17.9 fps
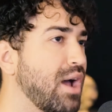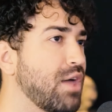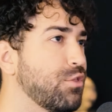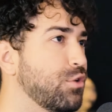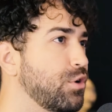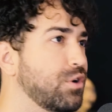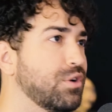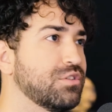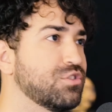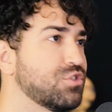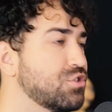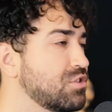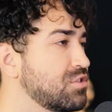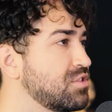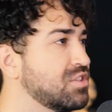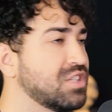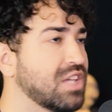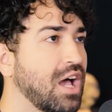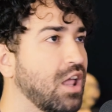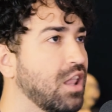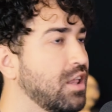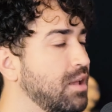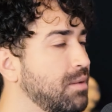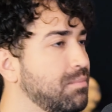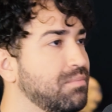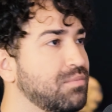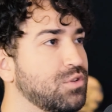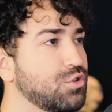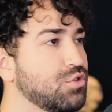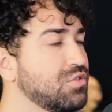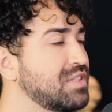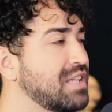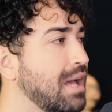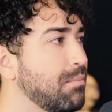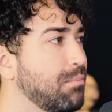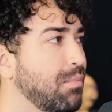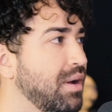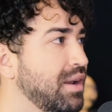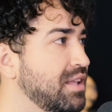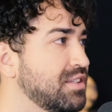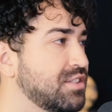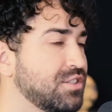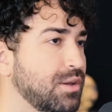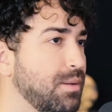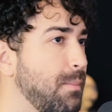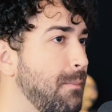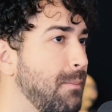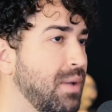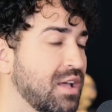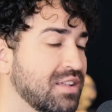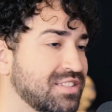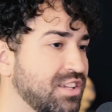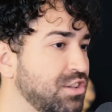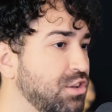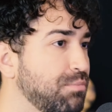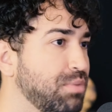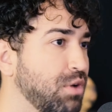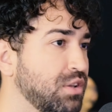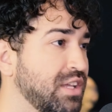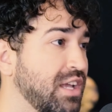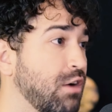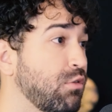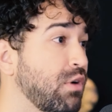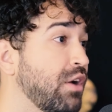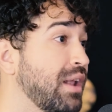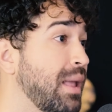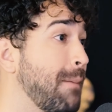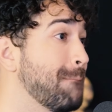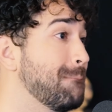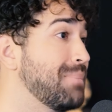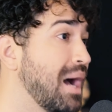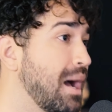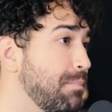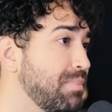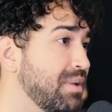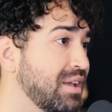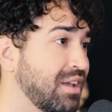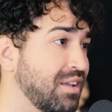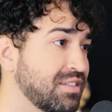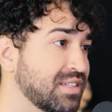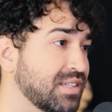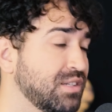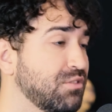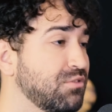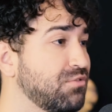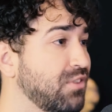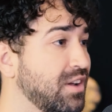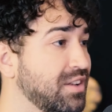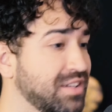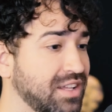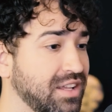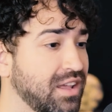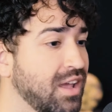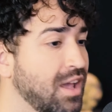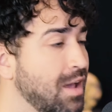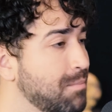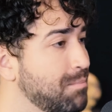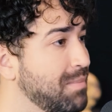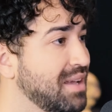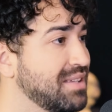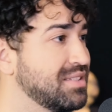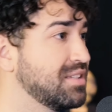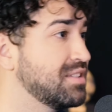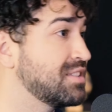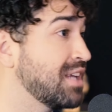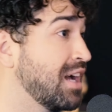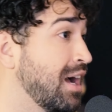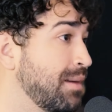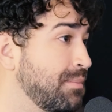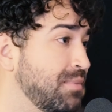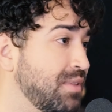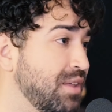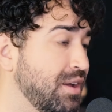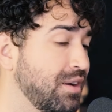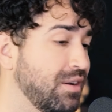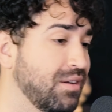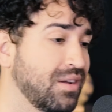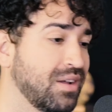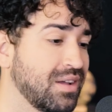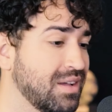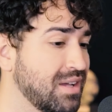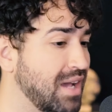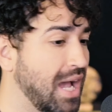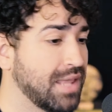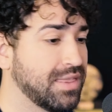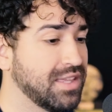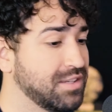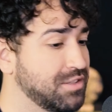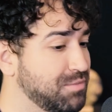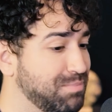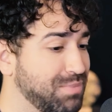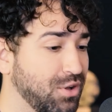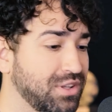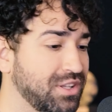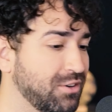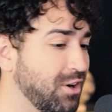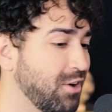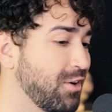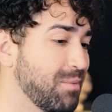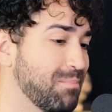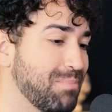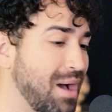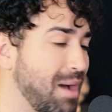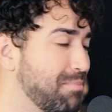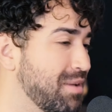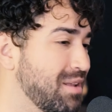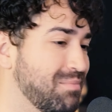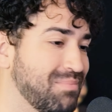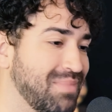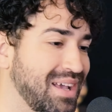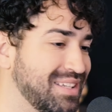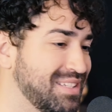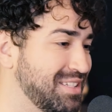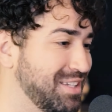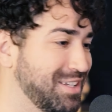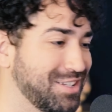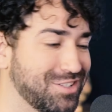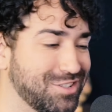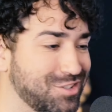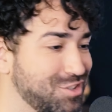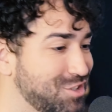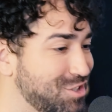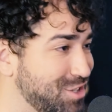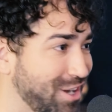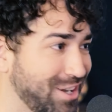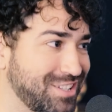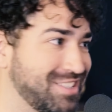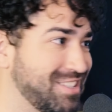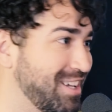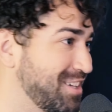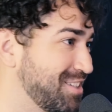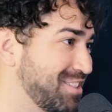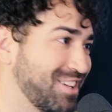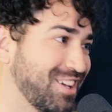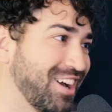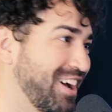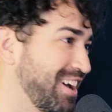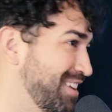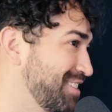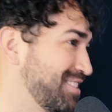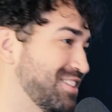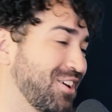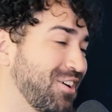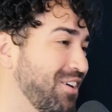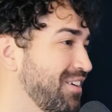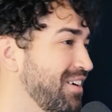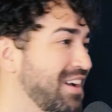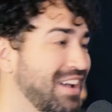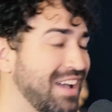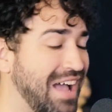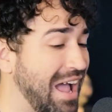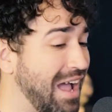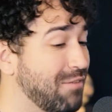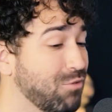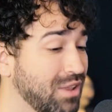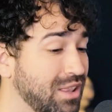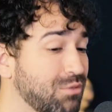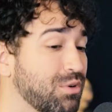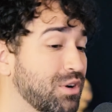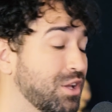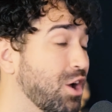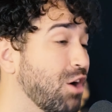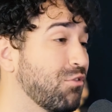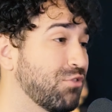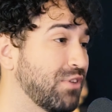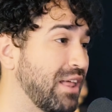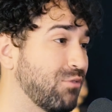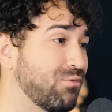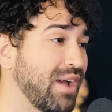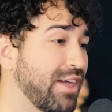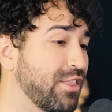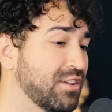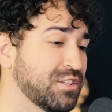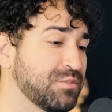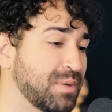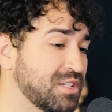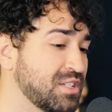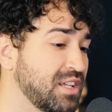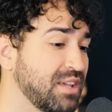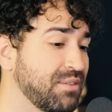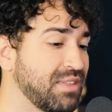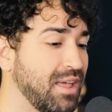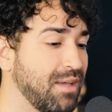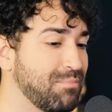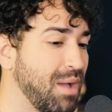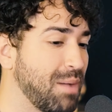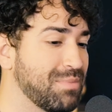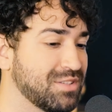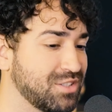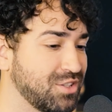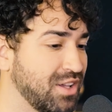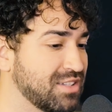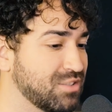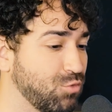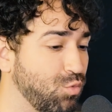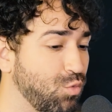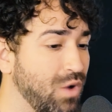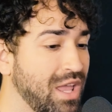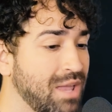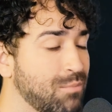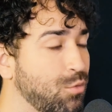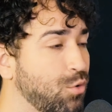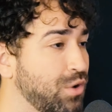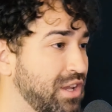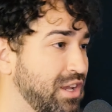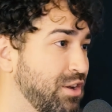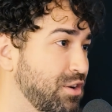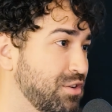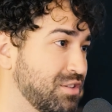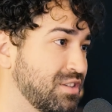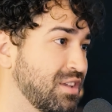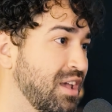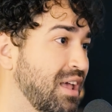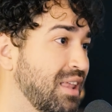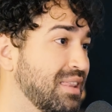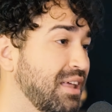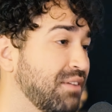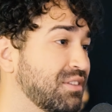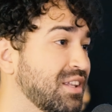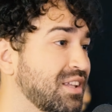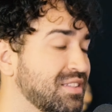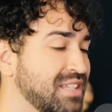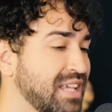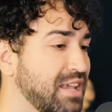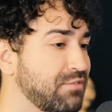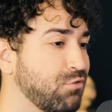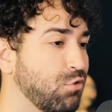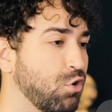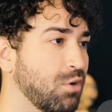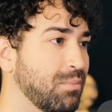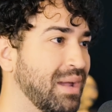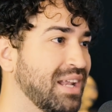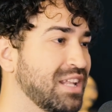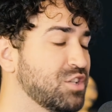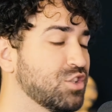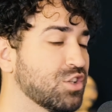rather sell him, use that money to continue building around Mbappe and continue funding Messi's time there. I think building around Mbappe and Messi is just as good. Yeah, so man. I really would go for that rather, especially given that Mbappe still has way more years left in the take for him, and